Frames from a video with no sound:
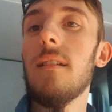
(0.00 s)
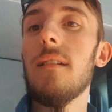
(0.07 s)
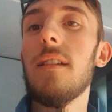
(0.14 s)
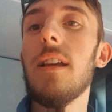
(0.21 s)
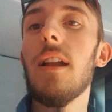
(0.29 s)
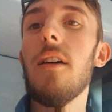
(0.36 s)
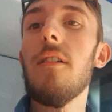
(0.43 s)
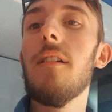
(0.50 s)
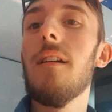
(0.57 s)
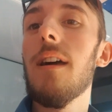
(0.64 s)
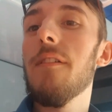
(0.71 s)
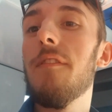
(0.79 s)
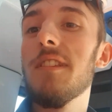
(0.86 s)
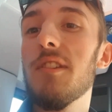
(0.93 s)
You know,
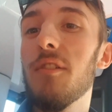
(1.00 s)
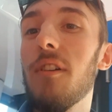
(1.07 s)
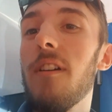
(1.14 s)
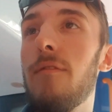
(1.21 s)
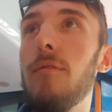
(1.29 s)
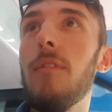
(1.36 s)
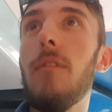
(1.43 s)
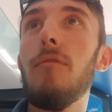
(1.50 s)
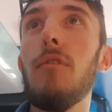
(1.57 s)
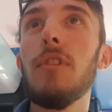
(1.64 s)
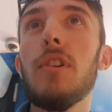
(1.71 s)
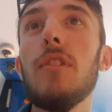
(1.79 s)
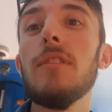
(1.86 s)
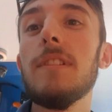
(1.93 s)
like if we're
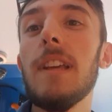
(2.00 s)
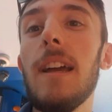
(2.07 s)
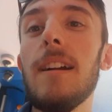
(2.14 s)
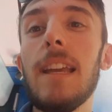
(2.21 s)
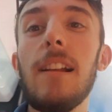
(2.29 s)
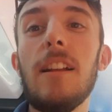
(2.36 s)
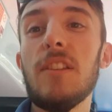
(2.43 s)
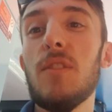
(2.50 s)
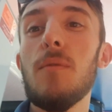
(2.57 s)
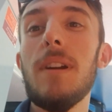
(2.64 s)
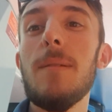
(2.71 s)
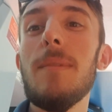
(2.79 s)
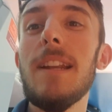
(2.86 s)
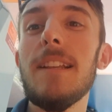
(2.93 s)
on a good day, I get like
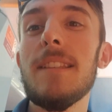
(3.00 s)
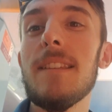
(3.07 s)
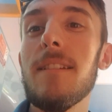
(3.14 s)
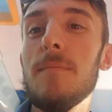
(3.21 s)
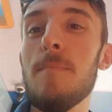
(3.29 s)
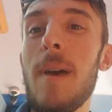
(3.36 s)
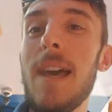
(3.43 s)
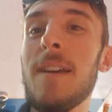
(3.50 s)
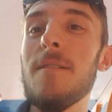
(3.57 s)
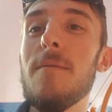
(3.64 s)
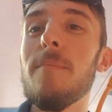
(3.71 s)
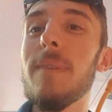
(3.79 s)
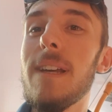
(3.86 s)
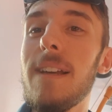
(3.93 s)
20 minutes at
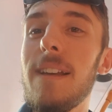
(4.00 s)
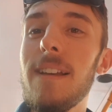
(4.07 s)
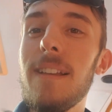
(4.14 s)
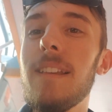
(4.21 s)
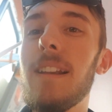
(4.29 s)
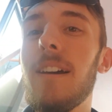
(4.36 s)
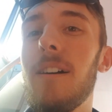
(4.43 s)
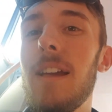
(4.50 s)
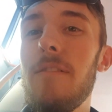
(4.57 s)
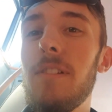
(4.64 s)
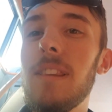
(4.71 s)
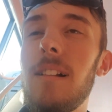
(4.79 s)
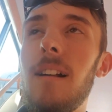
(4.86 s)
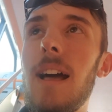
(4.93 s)
Peckham. You know,
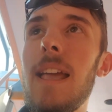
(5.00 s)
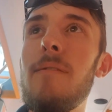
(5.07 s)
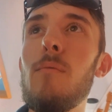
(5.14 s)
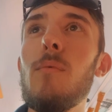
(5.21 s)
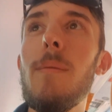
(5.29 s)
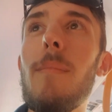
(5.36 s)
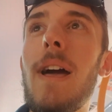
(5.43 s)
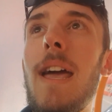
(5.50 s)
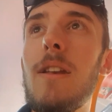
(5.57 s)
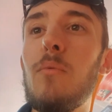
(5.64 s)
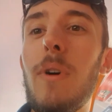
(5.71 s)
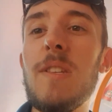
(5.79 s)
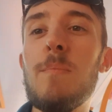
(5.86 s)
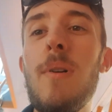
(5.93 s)
even when my
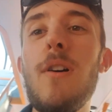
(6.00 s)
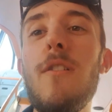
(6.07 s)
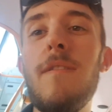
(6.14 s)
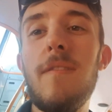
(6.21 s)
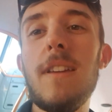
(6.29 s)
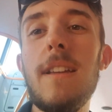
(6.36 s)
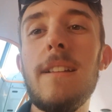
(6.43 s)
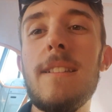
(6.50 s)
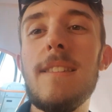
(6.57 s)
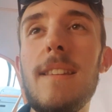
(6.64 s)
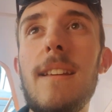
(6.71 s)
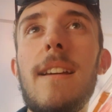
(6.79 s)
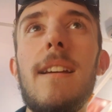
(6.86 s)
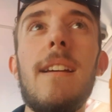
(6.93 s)
headway's perfect,
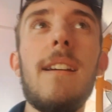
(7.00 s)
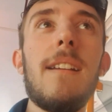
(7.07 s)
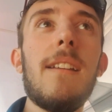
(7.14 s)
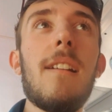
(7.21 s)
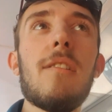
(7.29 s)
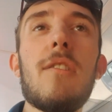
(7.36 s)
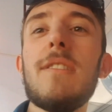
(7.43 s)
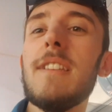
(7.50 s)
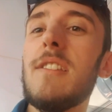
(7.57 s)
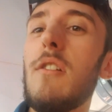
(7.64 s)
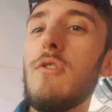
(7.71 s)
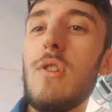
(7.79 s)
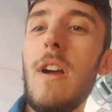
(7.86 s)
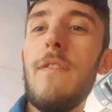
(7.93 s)
you know, because there's
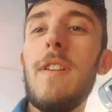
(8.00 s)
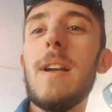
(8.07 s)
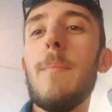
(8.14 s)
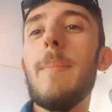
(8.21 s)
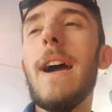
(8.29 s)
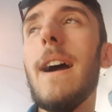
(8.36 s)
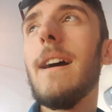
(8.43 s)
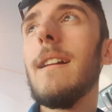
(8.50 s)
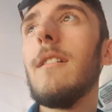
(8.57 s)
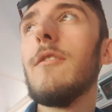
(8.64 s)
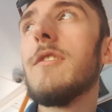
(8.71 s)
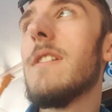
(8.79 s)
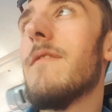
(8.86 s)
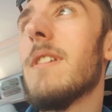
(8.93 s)
no traffic about, and
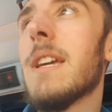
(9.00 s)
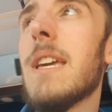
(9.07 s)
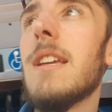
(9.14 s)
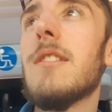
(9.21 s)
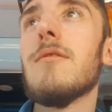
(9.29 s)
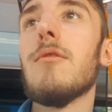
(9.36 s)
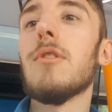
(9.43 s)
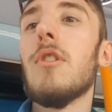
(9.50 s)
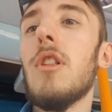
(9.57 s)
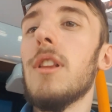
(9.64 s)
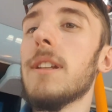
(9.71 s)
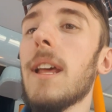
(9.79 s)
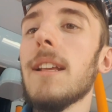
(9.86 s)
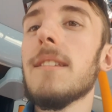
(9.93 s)
obviously if the kids are on
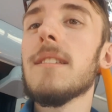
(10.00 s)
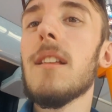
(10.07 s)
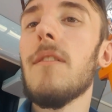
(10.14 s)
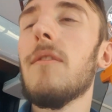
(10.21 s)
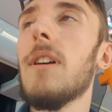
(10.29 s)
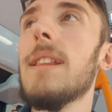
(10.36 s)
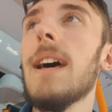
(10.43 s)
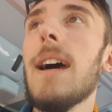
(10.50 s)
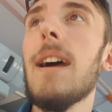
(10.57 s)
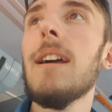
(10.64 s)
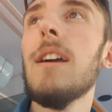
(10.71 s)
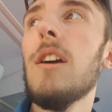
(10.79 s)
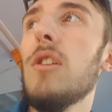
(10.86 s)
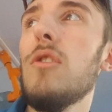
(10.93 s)
holiday and stuff like
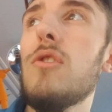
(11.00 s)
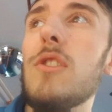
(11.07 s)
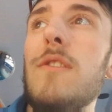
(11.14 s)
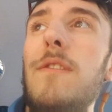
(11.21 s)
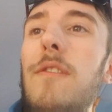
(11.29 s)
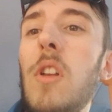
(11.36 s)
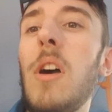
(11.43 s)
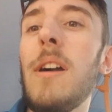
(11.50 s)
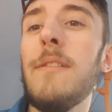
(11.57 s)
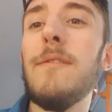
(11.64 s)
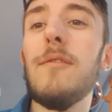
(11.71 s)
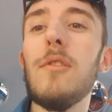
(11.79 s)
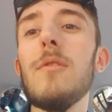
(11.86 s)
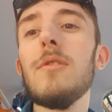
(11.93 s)
that, you just fly
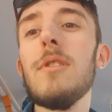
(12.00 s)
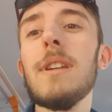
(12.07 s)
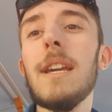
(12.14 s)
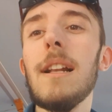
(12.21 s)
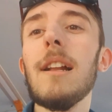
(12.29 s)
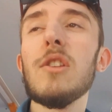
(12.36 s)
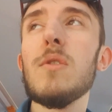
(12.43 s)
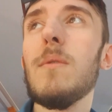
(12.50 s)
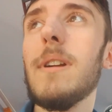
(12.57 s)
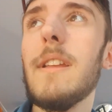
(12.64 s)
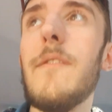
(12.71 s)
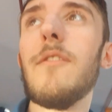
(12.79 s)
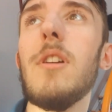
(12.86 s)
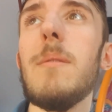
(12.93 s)
through and you can get like
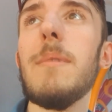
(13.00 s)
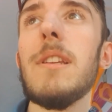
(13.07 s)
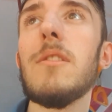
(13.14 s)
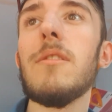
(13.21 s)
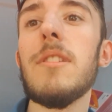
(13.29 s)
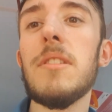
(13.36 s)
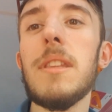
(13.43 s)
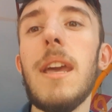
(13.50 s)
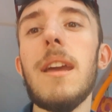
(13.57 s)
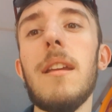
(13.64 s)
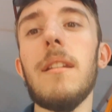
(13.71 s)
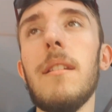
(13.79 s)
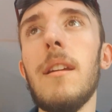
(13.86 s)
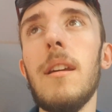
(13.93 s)
20-30 minutes on the
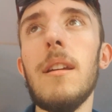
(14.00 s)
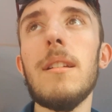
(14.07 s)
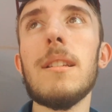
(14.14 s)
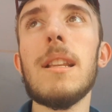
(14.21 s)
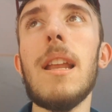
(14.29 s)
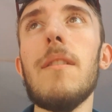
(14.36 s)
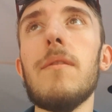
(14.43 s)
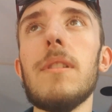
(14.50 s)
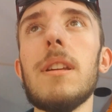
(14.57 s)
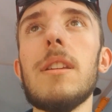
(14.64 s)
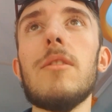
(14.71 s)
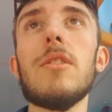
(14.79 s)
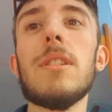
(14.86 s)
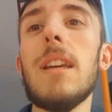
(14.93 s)
stand. It's lovely.
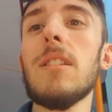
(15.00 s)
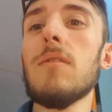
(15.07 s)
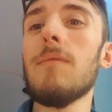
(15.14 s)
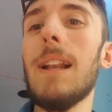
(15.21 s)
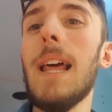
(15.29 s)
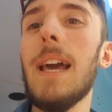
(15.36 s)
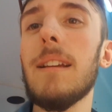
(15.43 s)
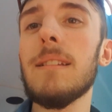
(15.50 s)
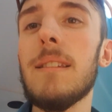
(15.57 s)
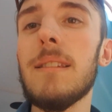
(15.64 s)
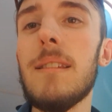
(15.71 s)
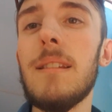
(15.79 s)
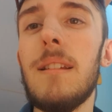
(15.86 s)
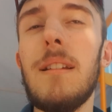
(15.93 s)
You just get to relax.